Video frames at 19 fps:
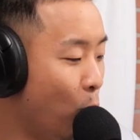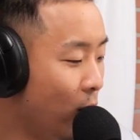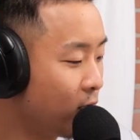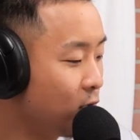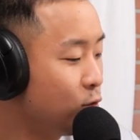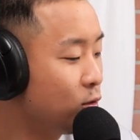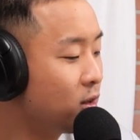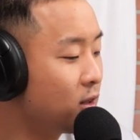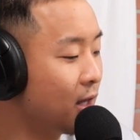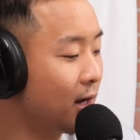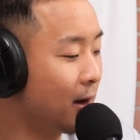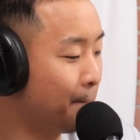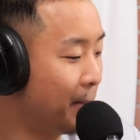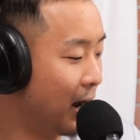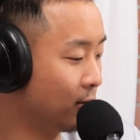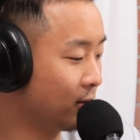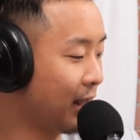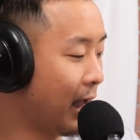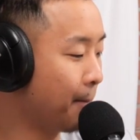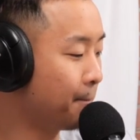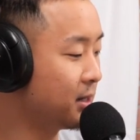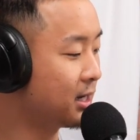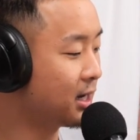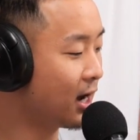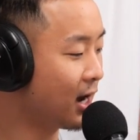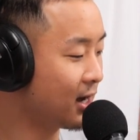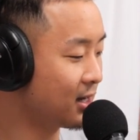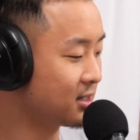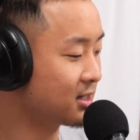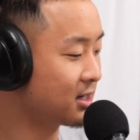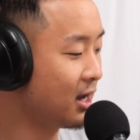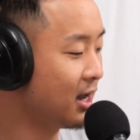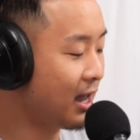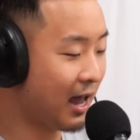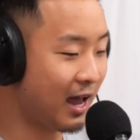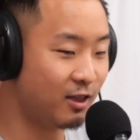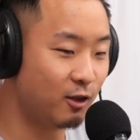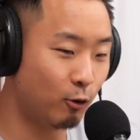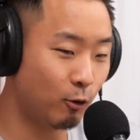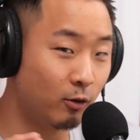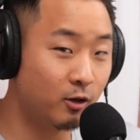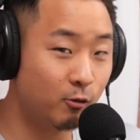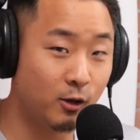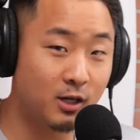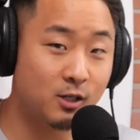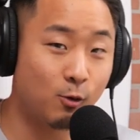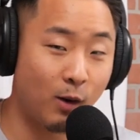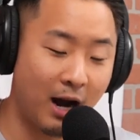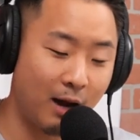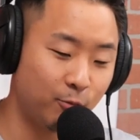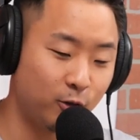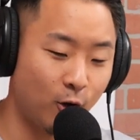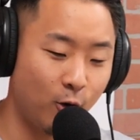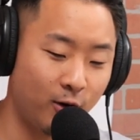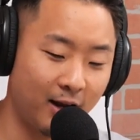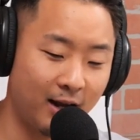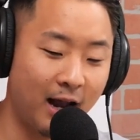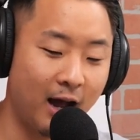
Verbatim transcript: What do you think about that? Because, and the only reason why I'm throwing it